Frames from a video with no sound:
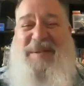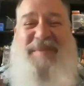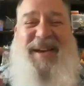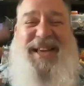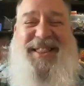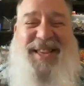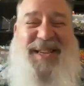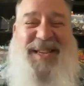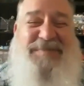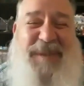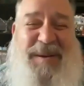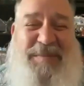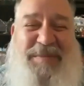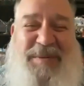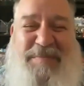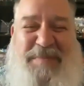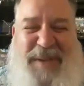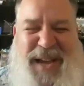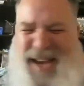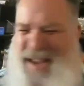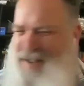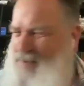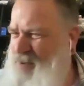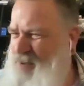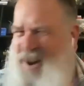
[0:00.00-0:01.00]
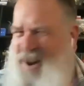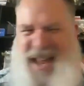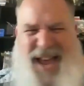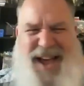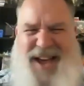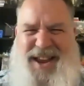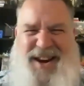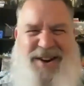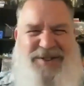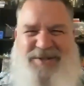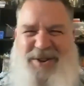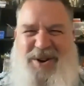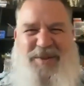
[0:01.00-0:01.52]
we made these people pee. Well,
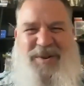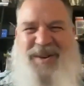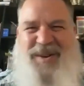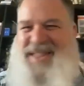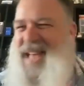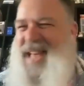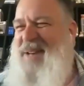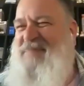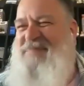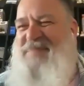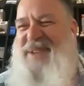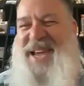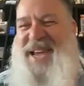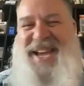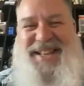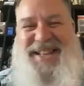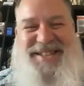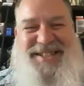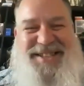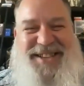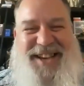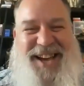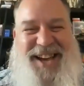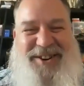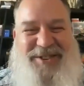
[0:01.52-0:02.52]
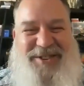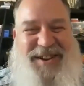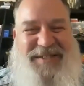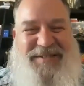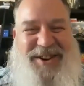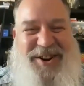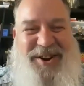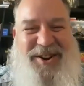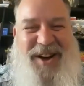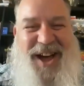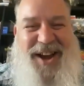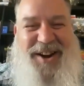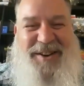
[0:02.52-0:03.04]
I don't know what that means. I don't
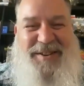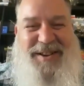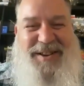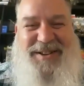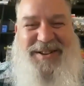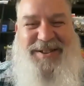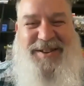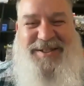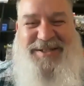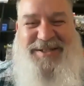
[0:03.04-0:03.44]
even know how to